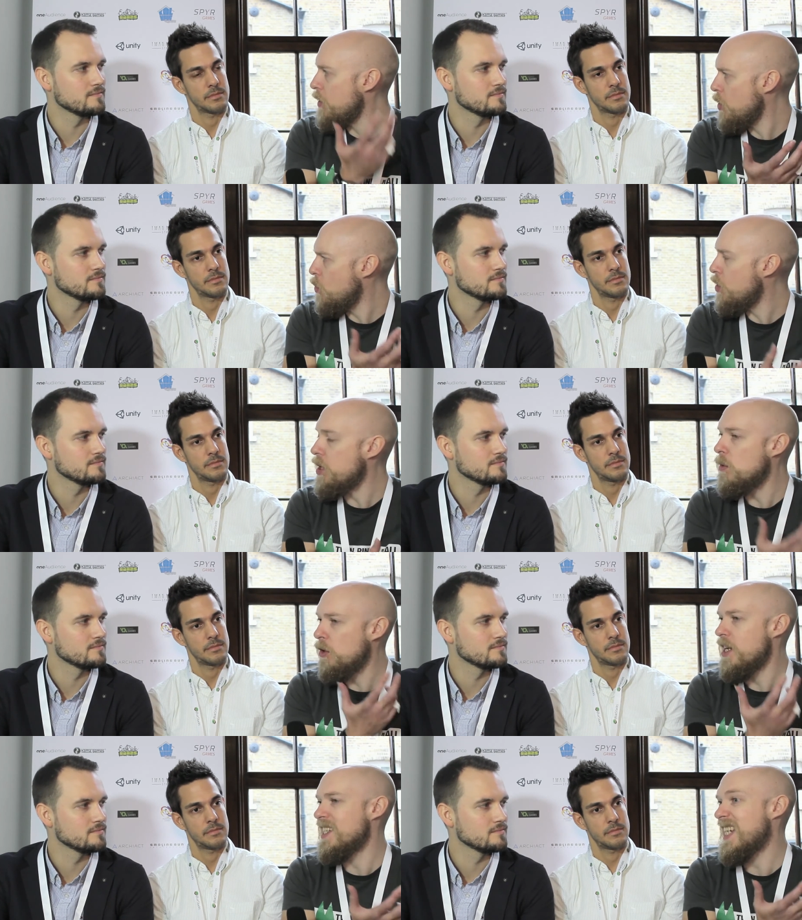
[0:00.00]
Speaker 1: for you? What are you
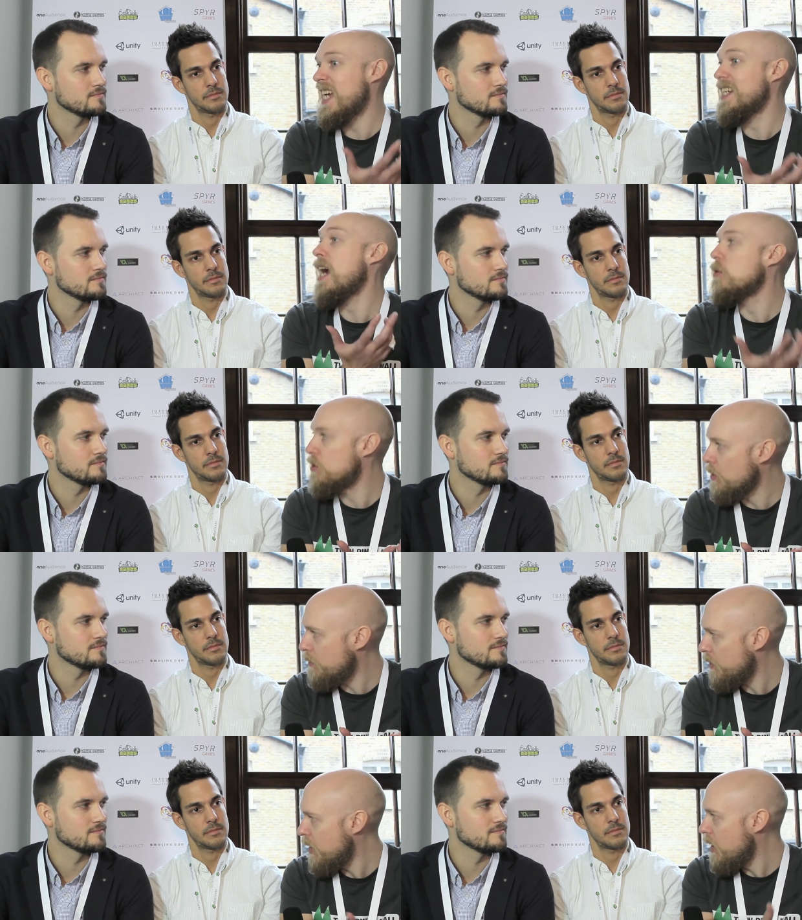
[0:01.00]
looking to get out
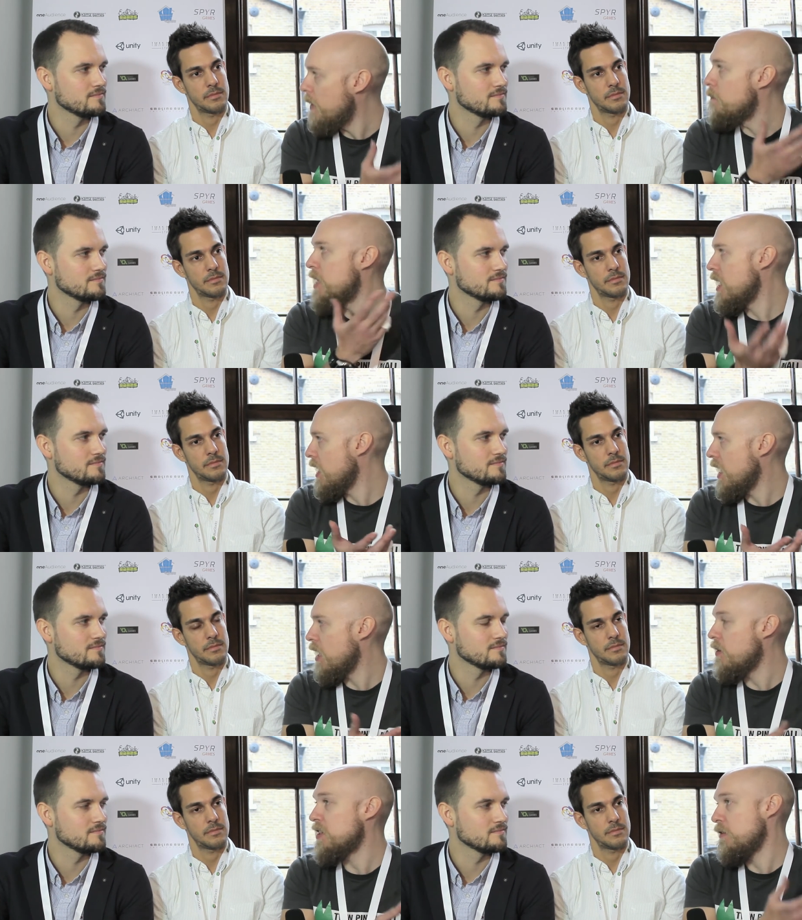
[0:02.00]
of being
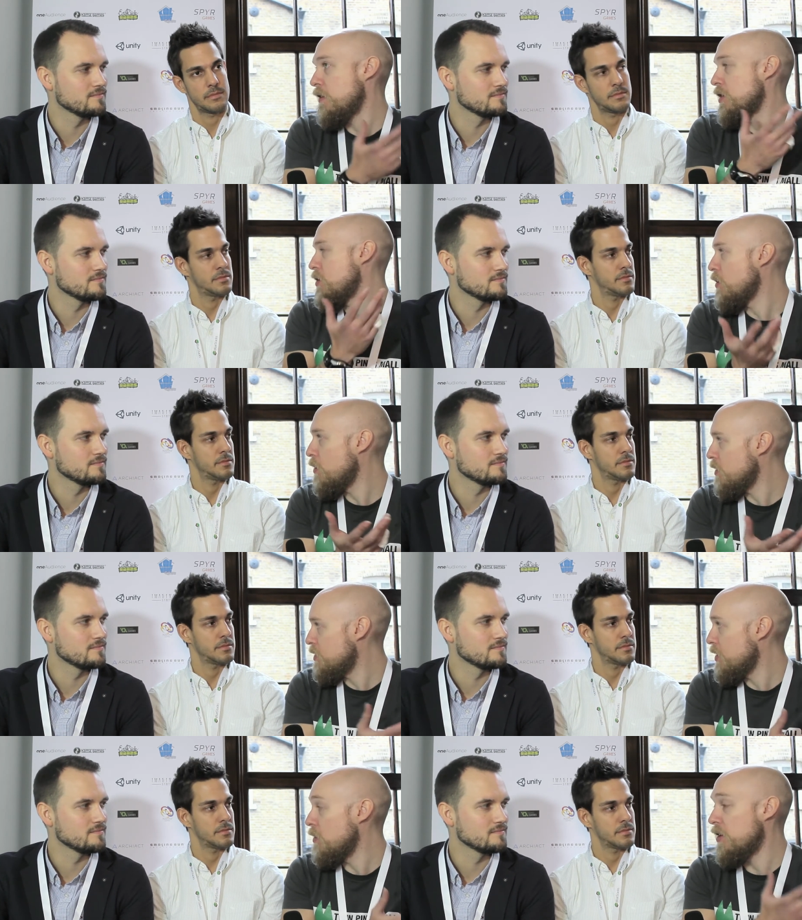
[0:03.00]
here? Is it for the
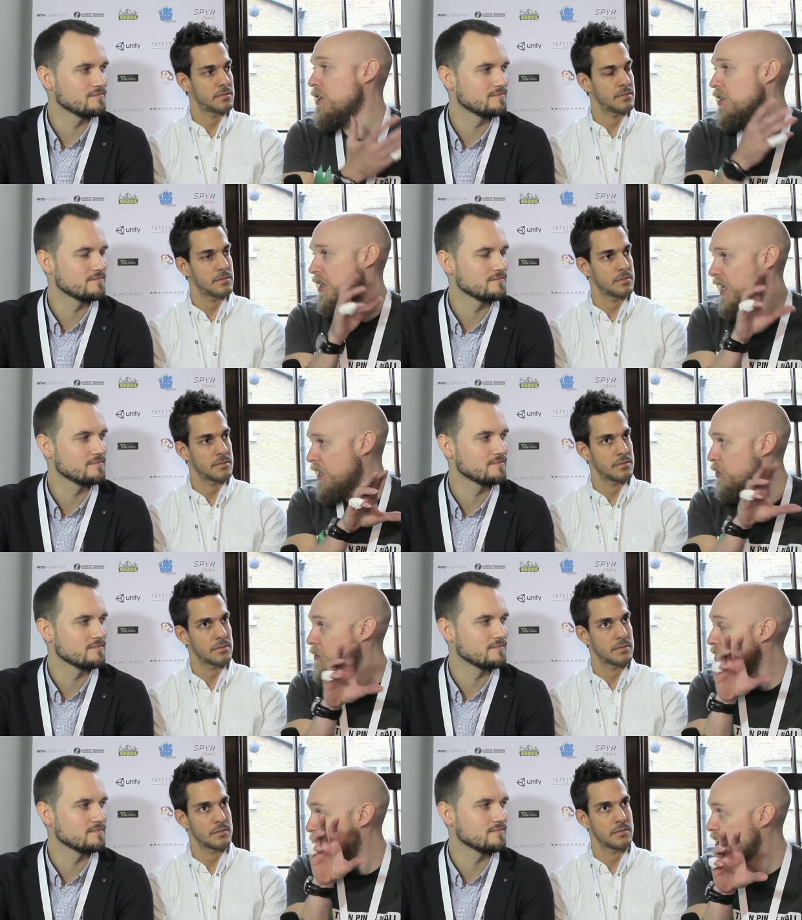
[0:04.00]
talks? Or are you looking to connect
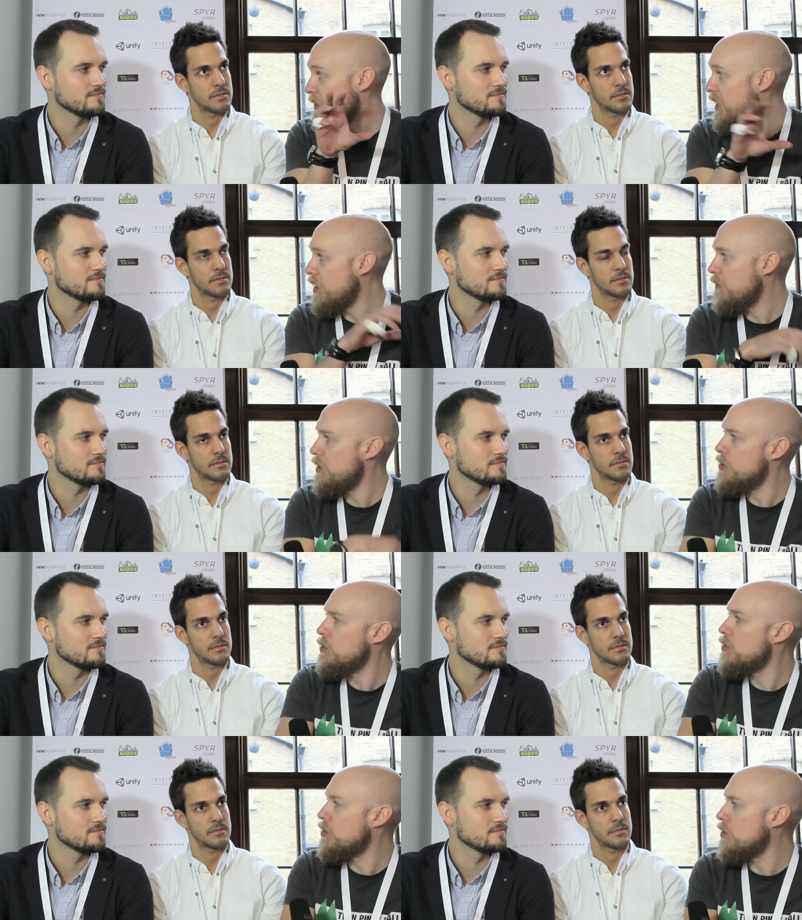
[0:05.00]
with specific
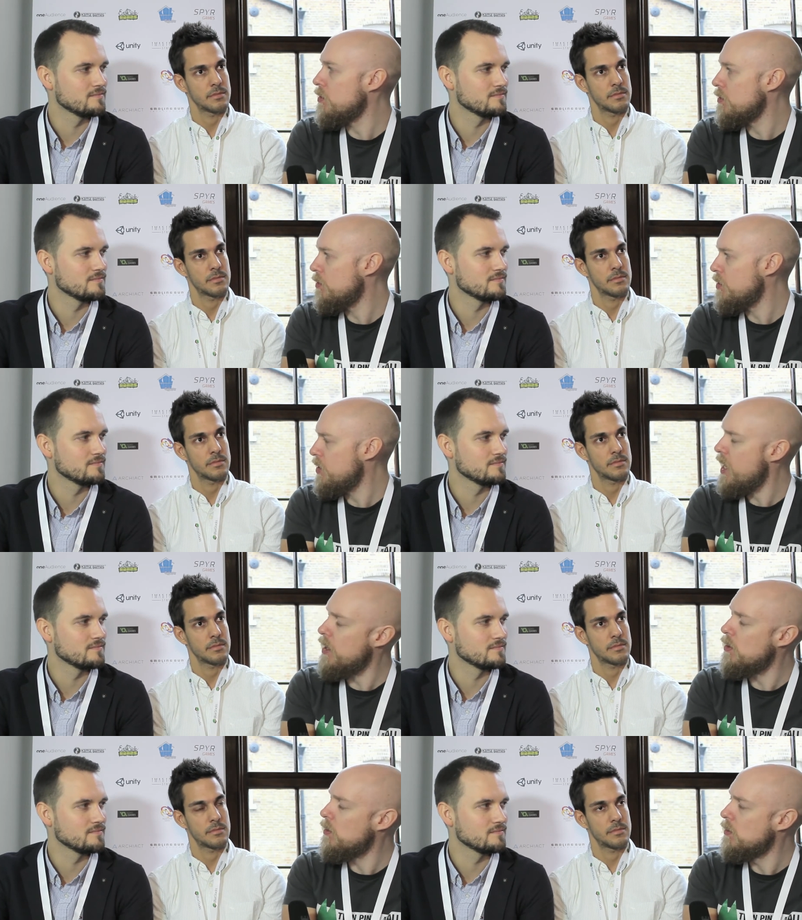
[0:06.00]
individuals? Or what's the
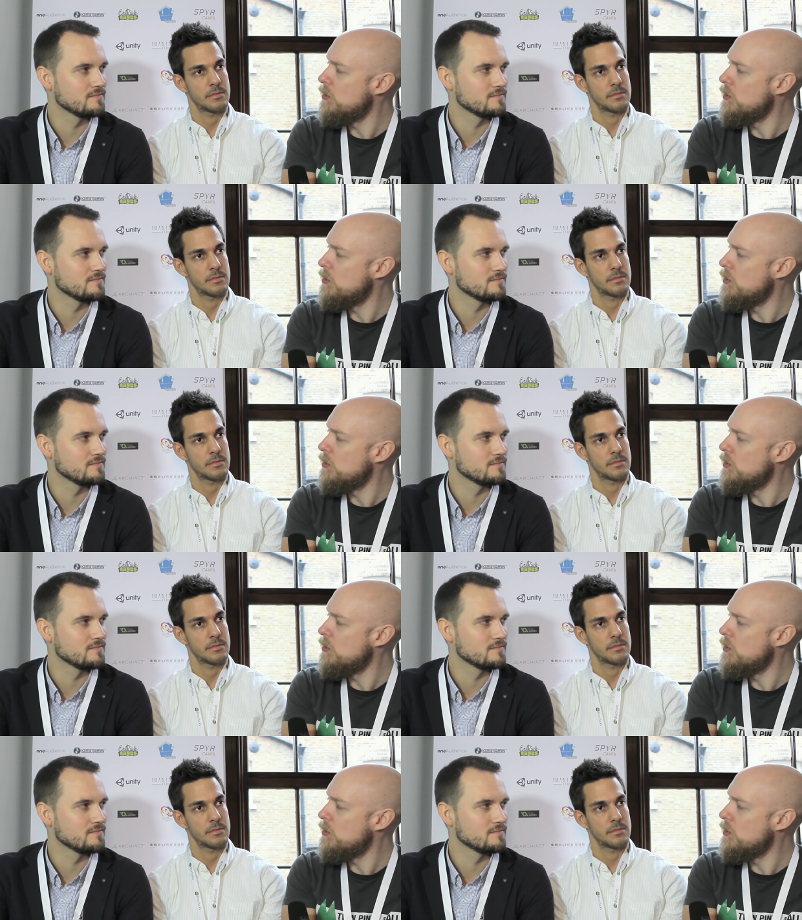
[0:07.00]
angle?